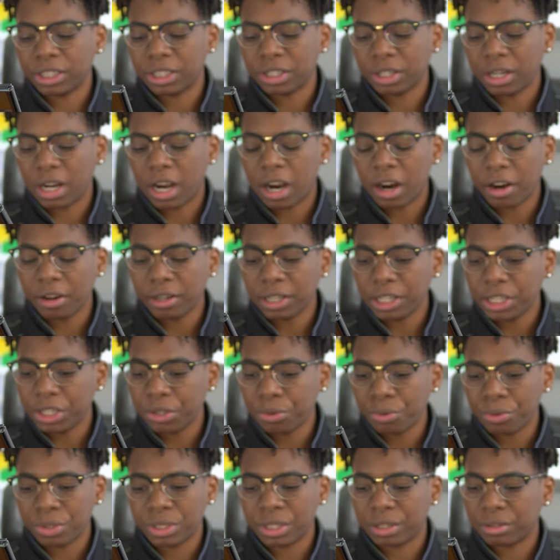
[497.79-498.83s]
You could hardly
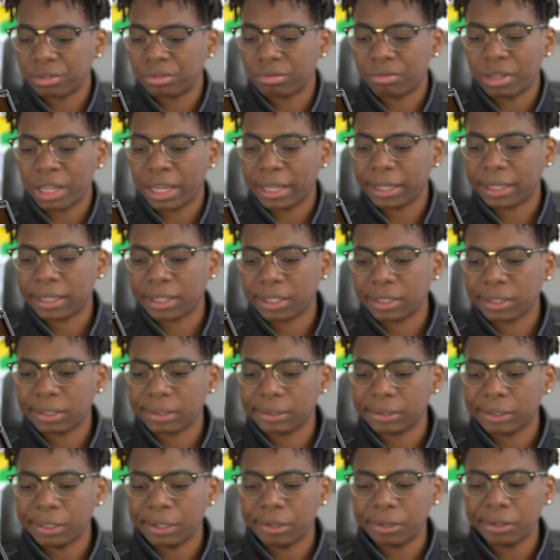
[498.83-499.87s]
use it like,
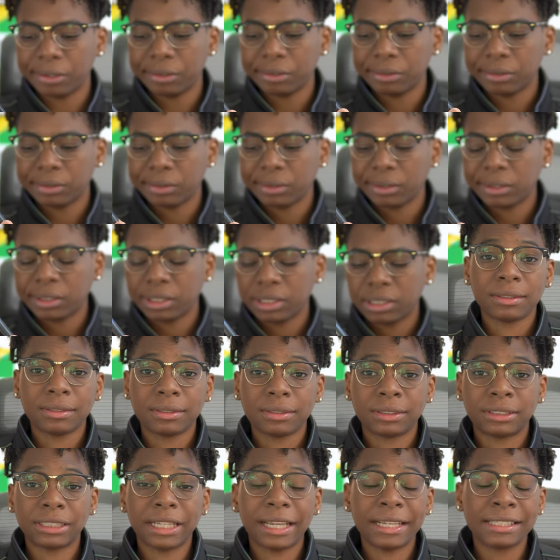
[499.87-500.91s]
you know,
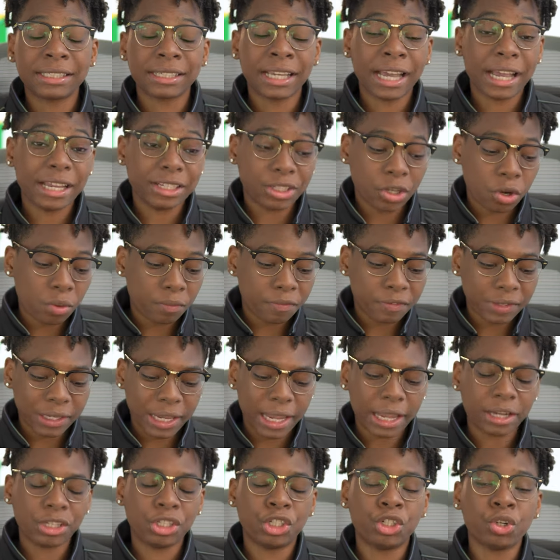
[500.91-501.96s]
so yes guys, hopefully
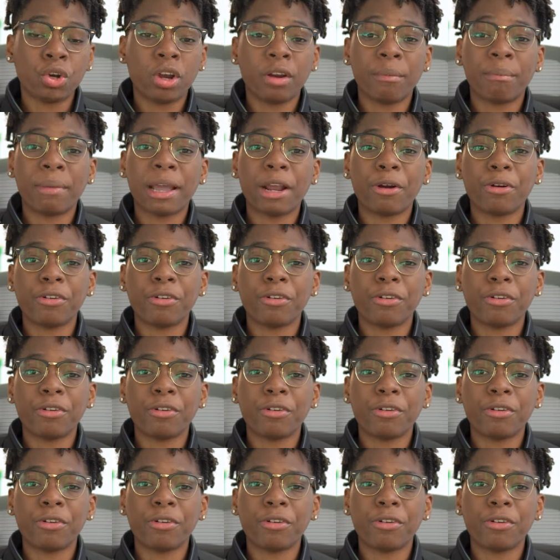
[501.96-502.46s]
you enjoyed my